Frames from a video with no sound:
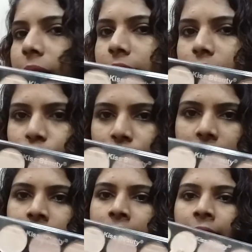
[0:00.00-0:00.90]
many
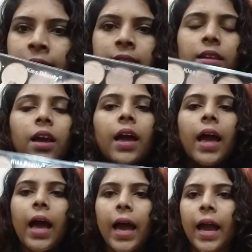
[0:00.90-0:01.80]
shades guys,
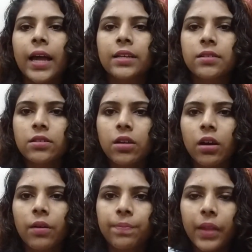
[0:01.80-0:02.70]
and
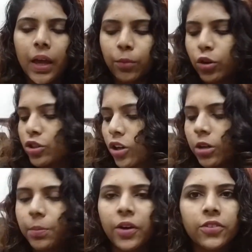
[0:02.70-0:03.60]
I'm going to
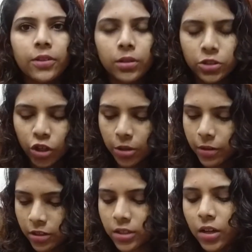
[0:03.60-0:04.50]
talk
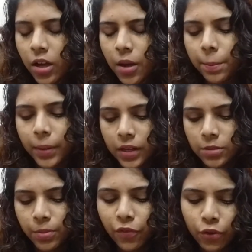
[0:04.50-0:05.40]
about it.
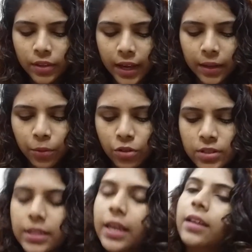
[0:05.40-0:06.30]
But before that, I'm going to
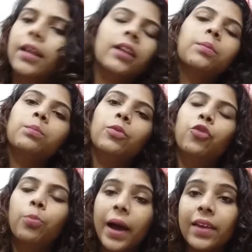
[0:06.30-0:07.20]
say that
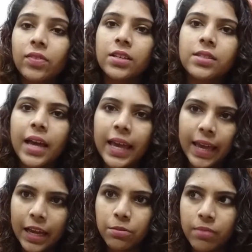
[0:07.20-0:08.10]
for buying this, I
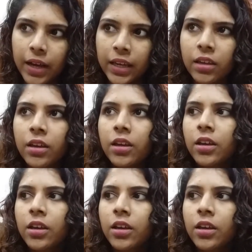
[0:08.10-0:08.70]
had my